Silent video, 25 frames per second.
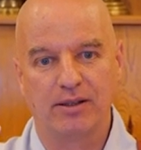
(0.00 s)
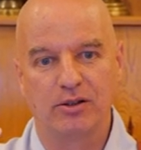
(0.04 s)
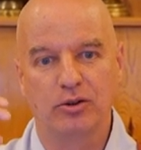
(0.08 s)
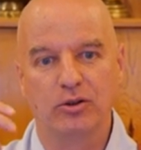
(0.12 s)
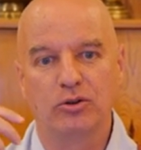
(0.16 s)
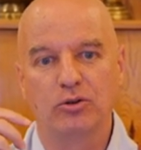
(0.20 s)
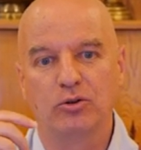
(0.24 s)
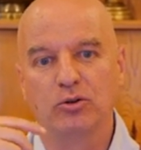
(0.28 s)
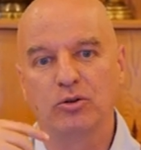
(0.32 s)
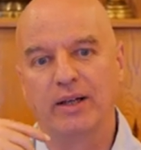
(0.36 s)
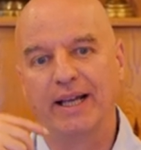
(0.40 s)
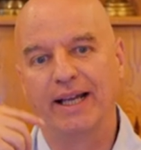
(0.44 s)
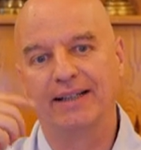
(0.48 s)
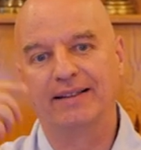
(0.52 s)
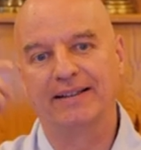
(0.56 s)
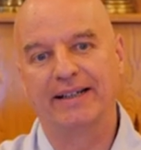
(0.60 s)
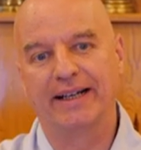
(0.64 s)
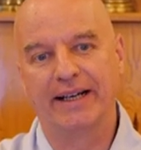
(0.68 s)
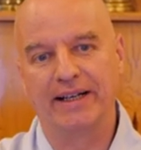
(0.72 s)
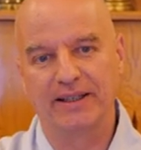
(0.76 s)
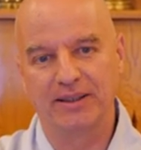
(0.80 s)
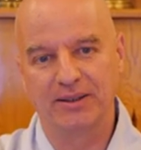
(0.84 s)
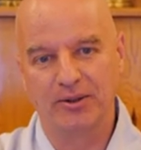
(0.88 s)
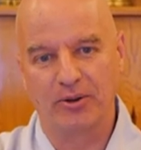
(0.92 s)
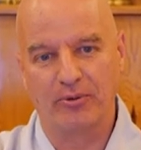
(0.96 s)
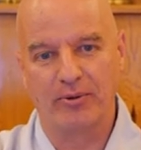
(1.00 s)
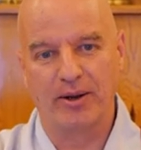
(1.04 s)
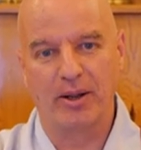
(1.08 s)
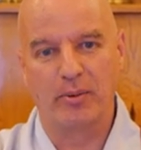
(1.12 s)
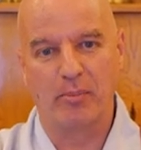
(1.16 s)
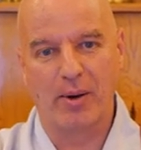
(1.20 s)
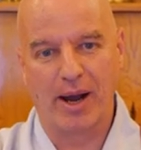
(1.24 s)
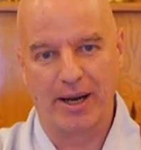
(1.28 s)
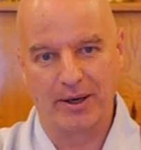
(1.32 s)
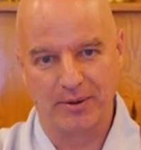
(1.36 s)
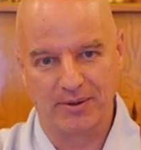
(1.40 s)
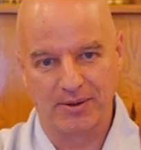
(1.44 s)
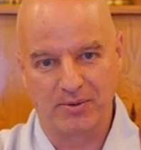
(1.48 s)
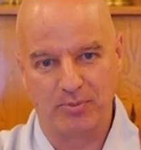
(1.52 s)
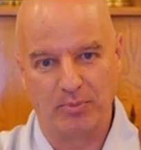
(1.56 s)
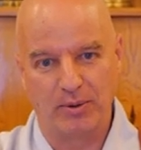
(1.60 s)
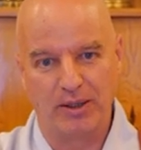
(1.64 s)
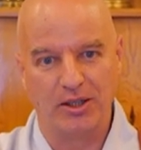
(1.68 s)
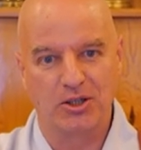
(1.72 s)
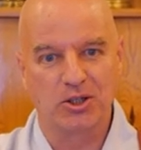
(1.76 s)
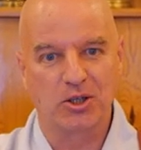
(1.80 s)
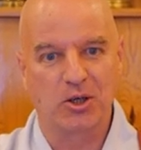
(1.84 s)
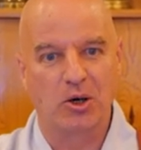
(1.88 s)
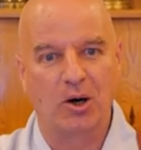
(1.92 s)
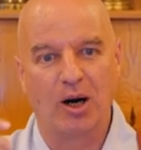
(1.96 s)
not to get carried away by your
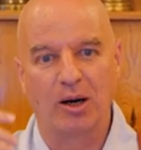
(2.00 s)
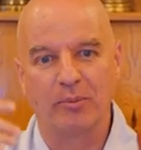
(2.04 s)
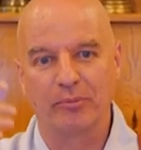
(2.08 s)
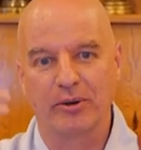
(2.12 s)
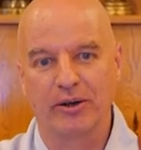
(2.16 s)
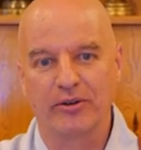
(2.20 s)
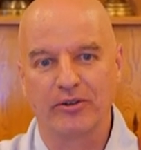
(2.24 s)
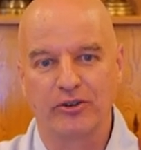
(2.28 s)
speech karma,